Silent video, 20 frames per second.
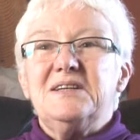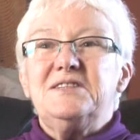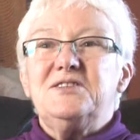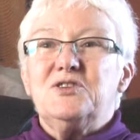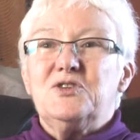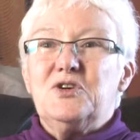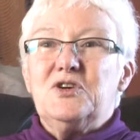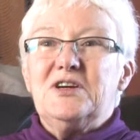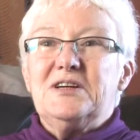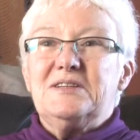
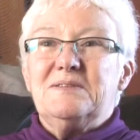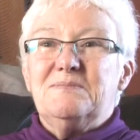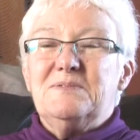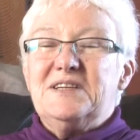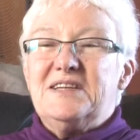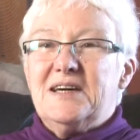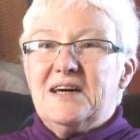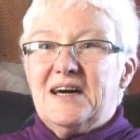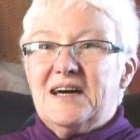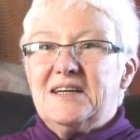
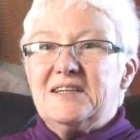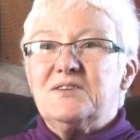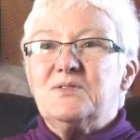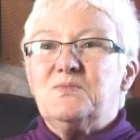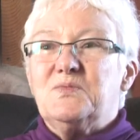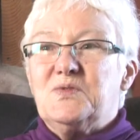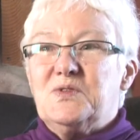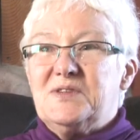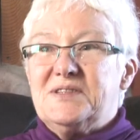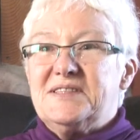dad
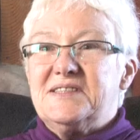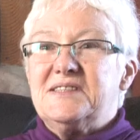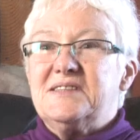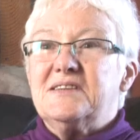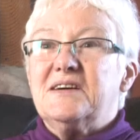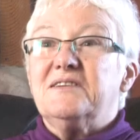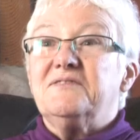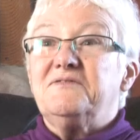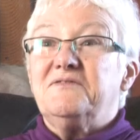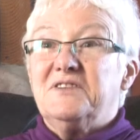was
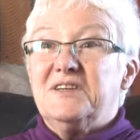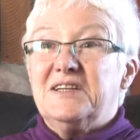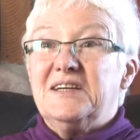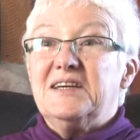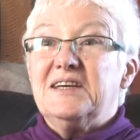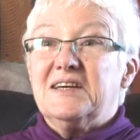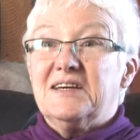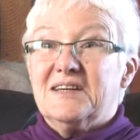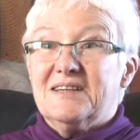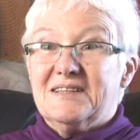a funny
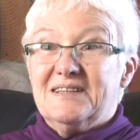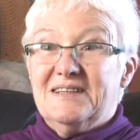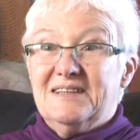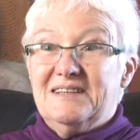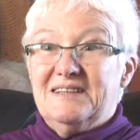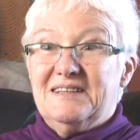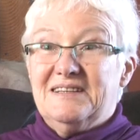guy.